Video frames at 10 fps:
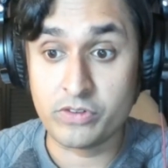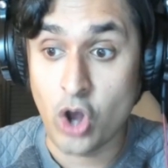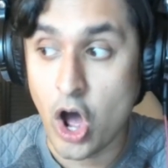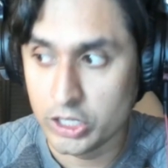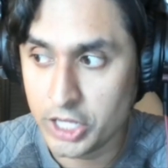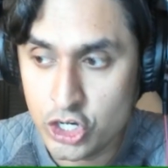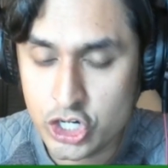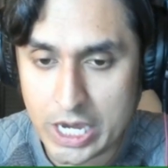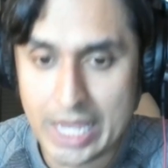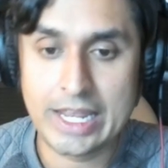of
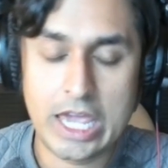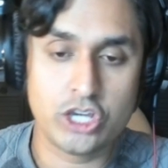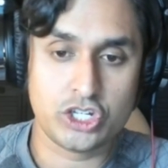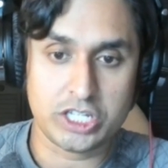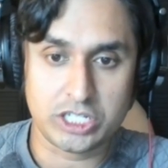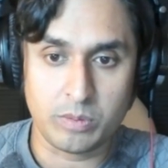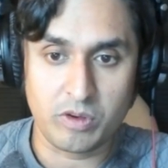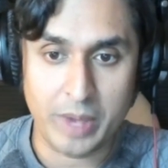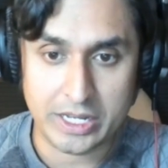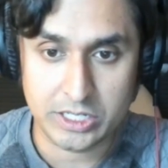knowledge in each
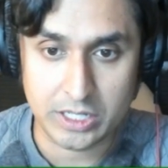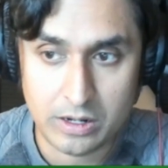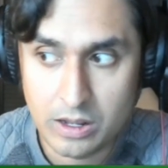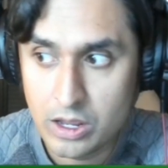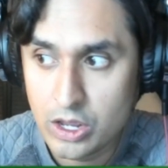system of medicine.